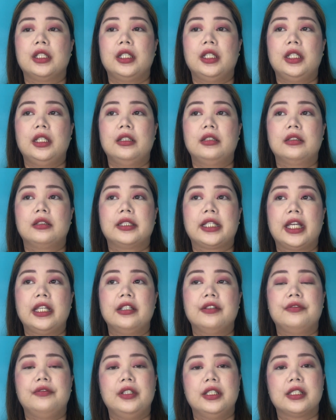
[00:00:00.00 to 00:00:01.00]
it kind
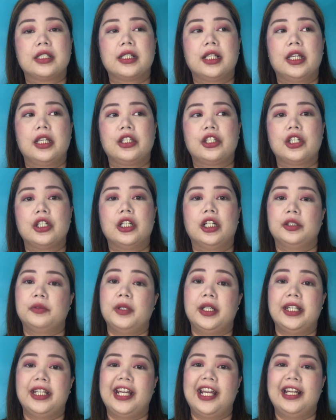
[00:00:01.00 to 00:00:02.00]
of feels like you're not
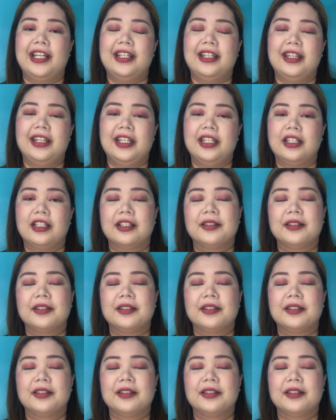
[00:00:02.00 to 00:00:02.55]
wearing anything.